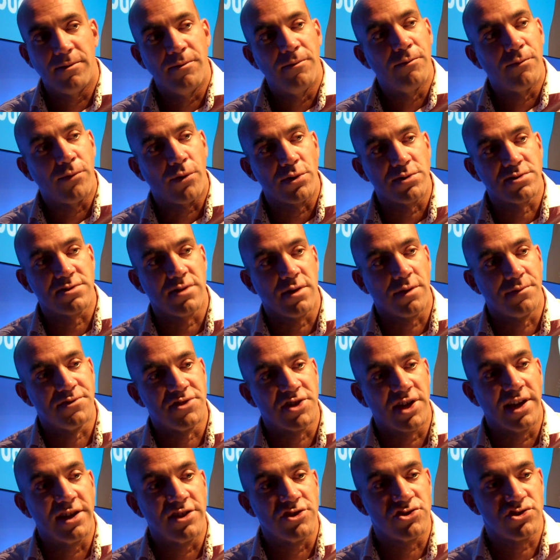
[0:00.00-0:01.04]
force of
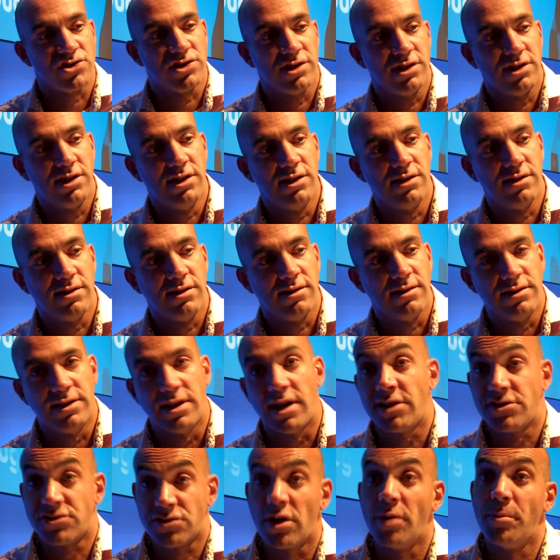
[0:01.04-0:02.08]
change in
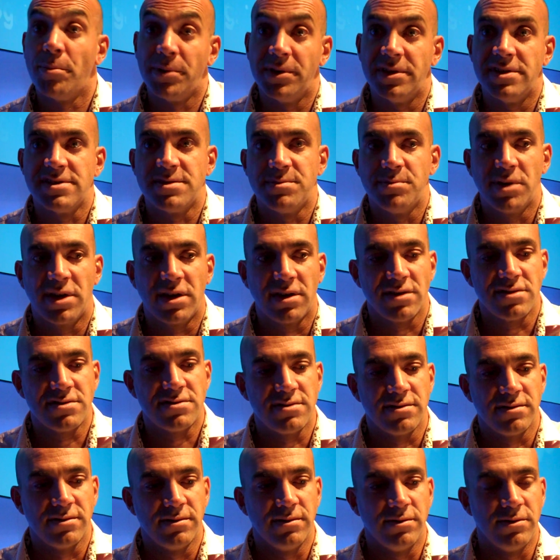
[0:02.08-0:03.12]
large companies,
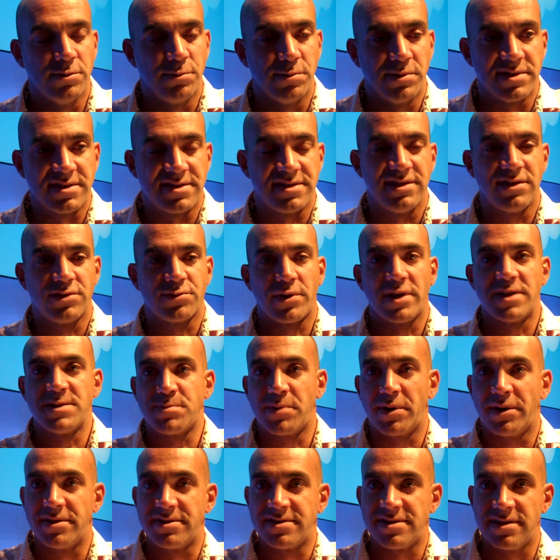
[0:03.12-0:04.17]
because you will see
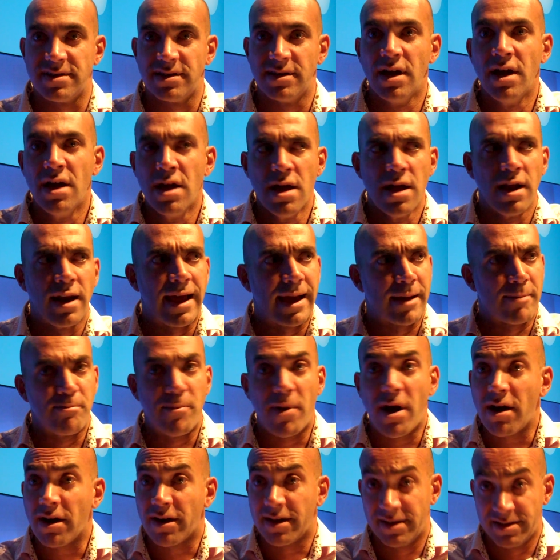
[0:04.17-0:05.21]
transparency. Like
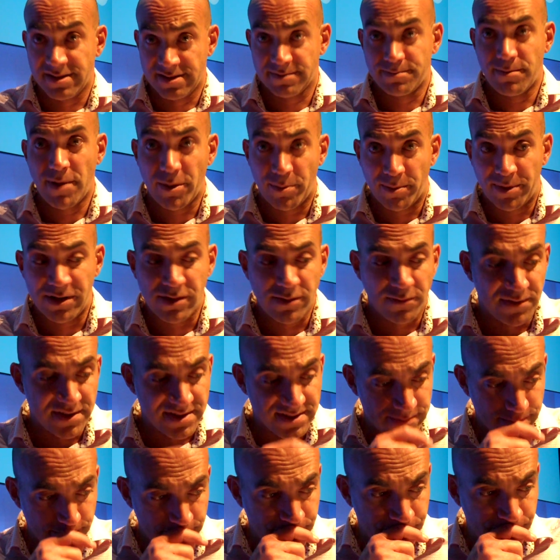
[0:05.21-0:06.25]
Mark Benioff
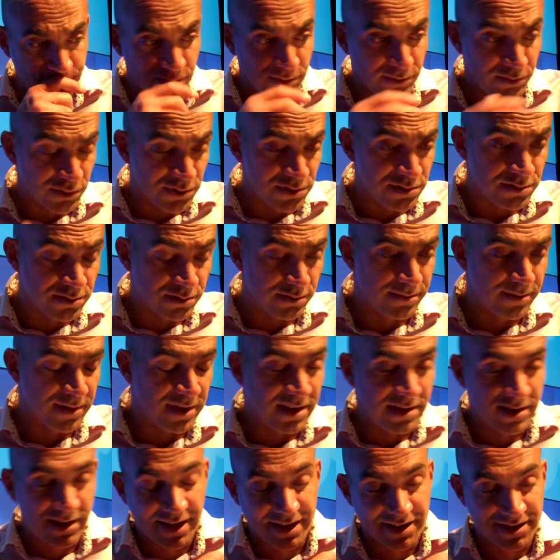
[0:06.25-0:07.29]
is used to,
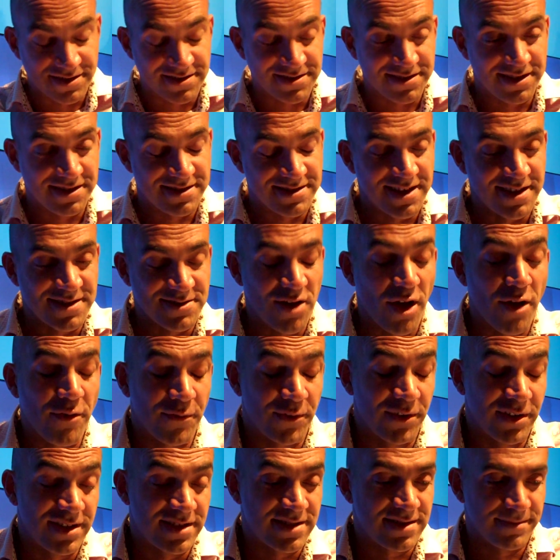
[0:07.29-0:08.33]
he says
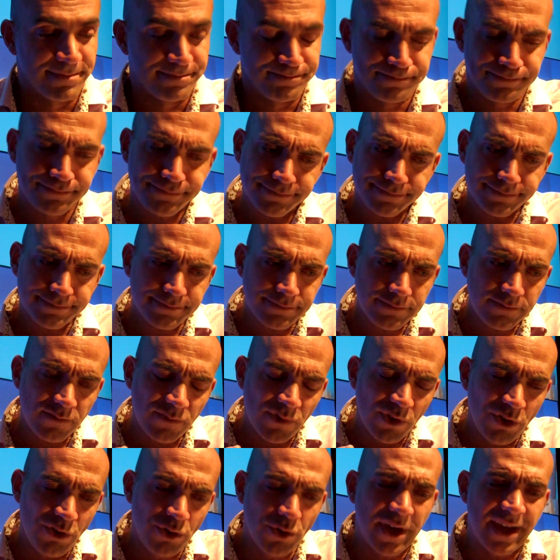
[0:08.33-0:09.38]
often, is
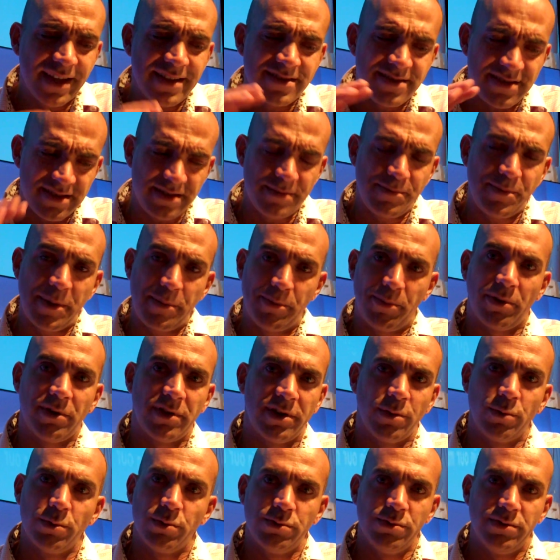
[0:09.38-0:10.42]
you can see people
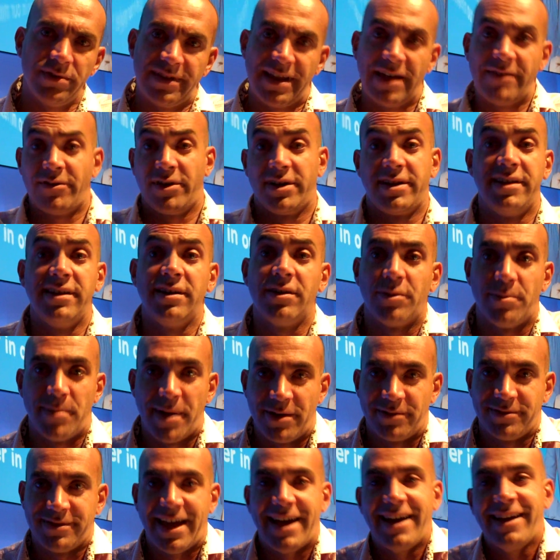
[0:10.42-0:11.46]
you would never hear
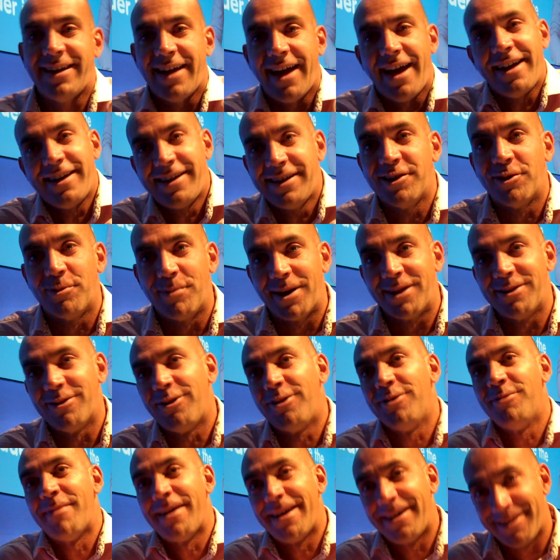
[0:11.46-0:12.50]
about. I hear about
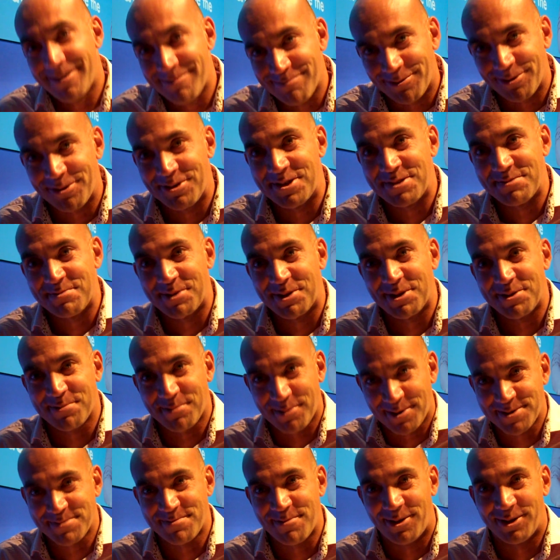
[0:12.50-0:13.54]
all my employees because
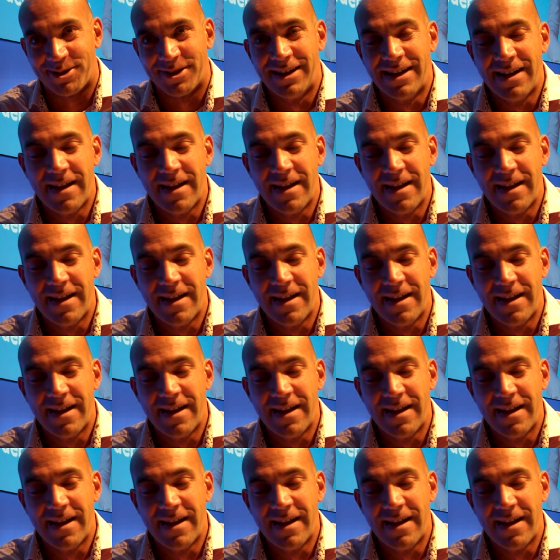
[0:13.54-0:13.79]
we're small,